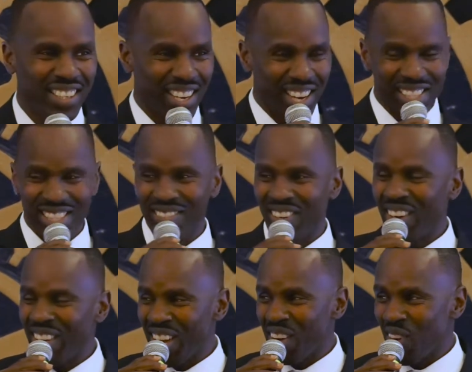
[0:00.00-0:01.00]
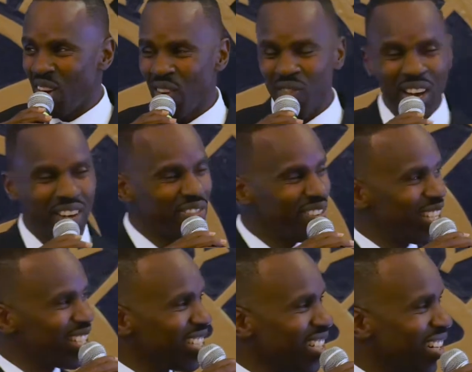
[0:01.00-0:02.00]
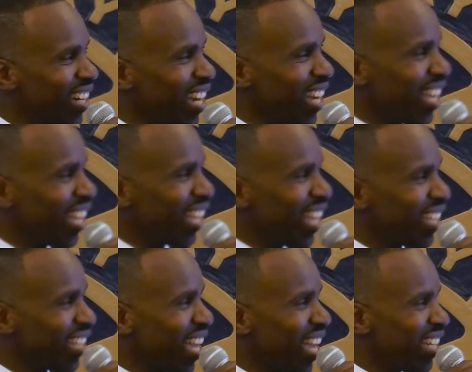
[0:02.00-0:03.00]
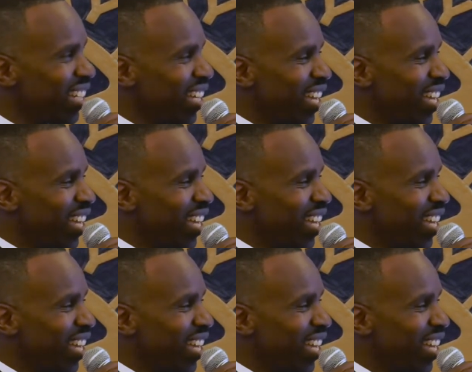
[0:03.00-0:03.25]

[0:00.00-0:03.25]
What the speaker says: Awesome. Okay, I'm among friends here. I like that.